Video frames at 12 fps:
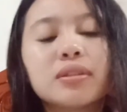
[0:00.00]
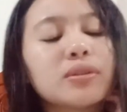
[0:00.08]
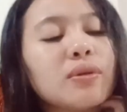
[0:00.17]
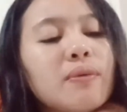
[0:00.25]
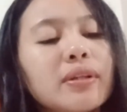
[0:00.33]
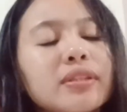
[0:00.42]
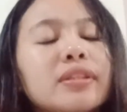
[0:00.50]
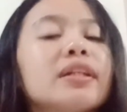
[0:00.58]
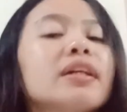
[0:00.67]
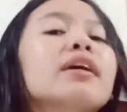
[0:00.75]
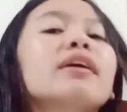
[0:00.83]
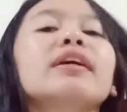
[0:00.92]
what are
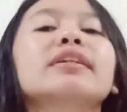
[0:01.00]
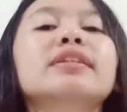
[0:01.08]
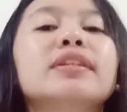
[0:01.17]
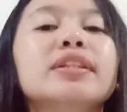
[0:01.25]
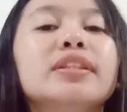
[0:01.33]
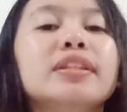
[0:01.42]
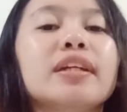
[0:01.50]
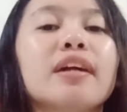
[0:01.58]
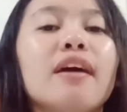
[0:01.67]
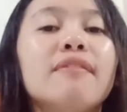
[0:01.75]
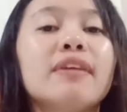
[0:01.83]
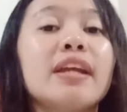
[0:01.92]
the characteristics
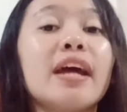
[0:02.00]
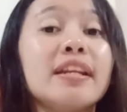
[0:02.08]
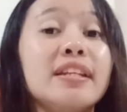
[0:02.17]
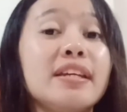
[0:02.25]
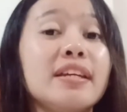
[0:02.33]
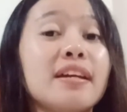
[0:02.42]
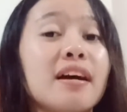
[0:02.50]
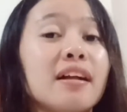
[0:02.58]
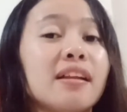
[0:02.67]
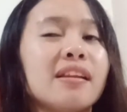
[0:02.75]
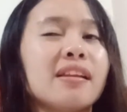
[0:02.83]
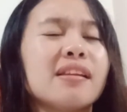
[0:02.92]
of an
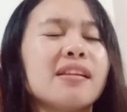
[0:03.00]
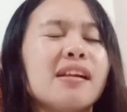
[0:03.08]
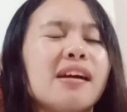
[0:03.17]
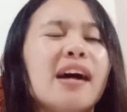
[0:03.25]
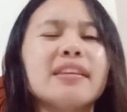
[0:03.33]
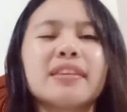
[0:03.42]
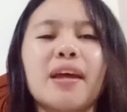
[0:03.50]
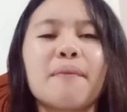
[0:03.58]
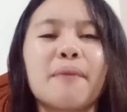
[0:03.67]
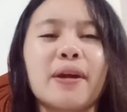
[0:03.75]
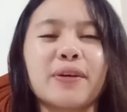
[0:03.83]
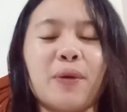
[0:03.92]
ideal
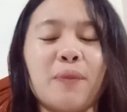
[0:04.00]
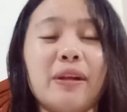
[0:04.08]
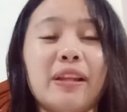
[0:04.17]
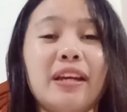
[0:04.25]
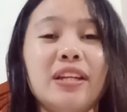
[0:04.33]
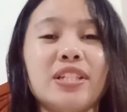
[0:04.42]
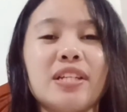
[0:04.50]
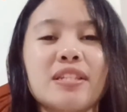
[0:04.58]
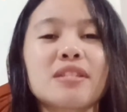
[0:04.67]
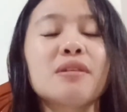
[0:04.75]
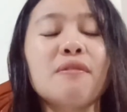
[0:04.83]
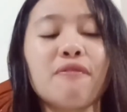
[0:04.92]
antimicrobial agent?
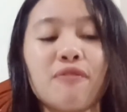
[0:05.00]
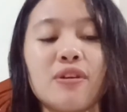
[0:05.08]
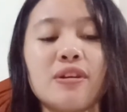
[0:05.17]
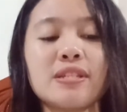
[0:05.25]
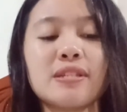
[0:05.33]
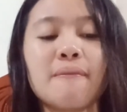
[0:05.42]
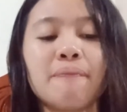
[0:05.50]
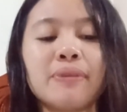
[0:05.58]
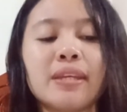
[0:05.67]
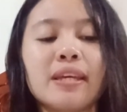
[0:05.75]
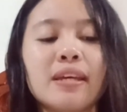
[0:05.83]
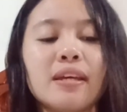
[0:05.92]
So first,
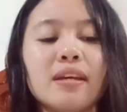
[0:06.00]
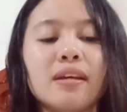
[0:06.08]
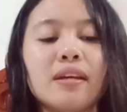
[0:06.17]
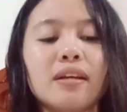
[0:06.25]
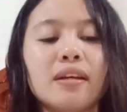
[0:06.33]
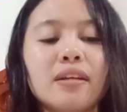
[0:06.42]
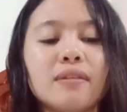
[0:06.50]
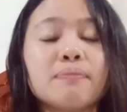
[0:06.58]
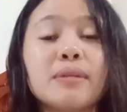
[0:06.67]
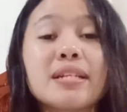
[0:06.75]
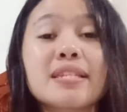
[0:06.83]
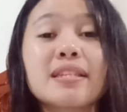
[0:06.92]
it
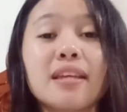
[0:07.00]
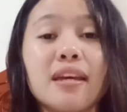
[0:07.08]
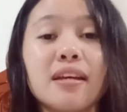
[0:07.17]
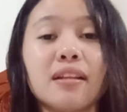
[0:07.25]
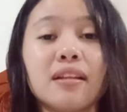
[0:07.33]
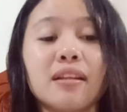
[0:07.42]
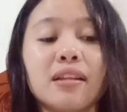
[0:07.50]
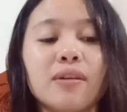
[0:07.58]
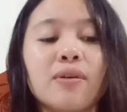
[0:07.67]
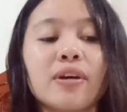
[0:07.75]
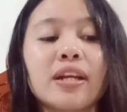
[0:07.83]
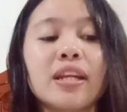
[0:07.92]
must kill
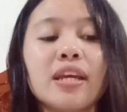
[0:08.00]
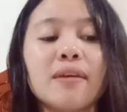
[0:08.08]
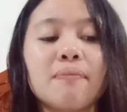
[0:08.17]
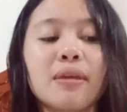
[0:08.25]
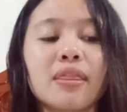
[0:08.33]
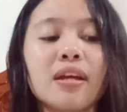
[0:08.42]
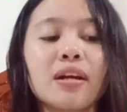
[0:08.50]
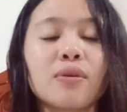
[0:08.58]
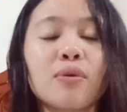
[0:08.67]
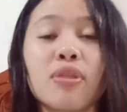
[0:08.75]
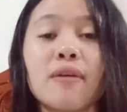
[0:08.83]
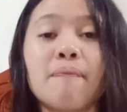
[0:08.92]
or inhibit the
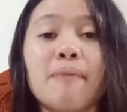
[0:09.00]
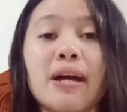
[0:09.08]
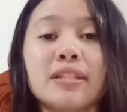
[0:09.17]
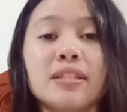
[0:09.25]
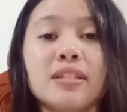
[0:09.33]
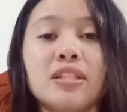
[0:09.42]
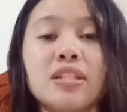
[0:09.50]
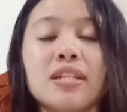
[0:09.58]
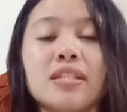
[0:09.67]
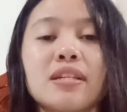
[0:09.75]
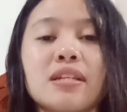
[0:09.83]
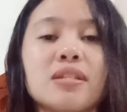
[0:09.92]
growth of
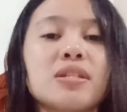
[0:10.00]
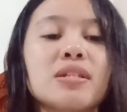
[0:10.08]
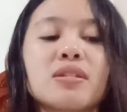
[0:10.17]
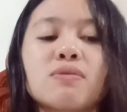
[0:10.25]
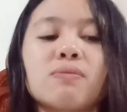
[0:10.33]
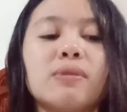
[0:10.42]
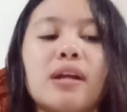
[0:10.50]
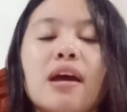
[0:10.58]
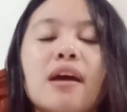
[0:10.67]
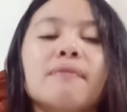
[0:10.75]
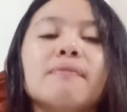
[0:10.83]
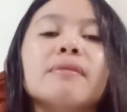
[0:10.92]
pathogens, as just what I
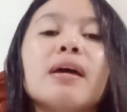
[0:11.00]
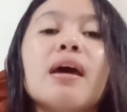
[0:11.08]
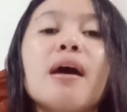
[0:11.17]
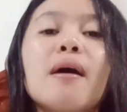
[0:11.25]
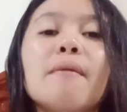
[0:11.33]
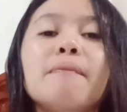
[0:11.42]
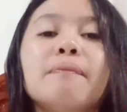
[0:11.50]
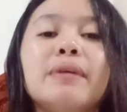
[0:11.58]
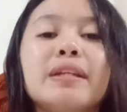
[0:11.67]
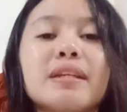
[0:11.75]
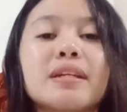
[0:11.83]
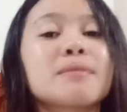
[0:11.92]
have
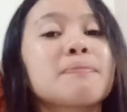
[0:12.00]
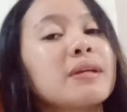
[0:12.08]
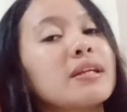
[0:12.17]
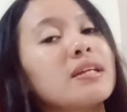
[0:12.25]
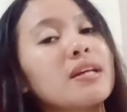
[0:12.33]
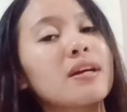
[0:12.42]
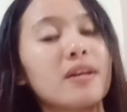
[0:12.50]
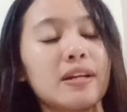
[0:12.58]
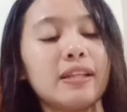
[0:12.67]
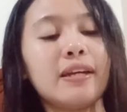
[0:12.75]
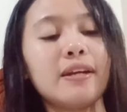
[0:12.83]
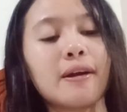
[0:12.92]
been explaining
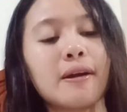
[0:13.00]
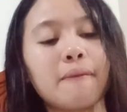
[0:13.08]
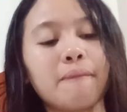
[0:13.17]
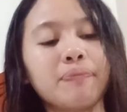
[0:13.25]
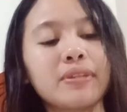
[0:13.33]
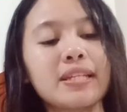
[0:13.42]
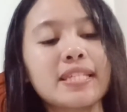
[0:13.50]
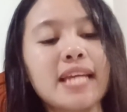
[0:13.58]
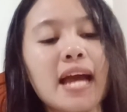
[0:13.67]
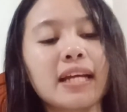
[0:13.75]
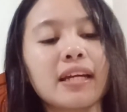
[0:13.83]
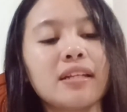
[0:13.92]
earlier.
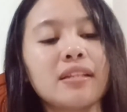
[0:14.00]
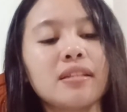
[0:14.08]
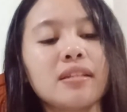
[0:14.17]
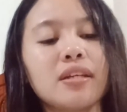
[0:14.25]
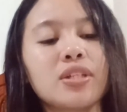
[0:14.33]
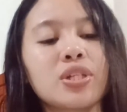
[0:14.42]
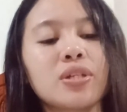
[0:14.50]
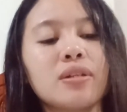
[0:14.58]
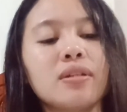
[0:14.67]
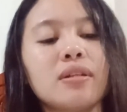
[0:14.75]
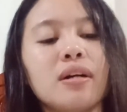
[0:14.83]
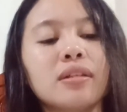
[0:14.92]
Second, it
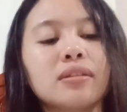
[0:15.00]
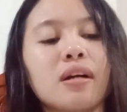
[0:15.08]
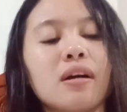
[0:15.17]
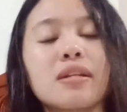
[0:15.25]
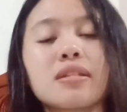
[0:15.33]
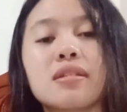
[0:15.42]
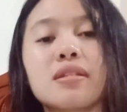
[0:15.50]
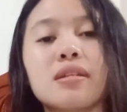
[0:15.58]
should not cause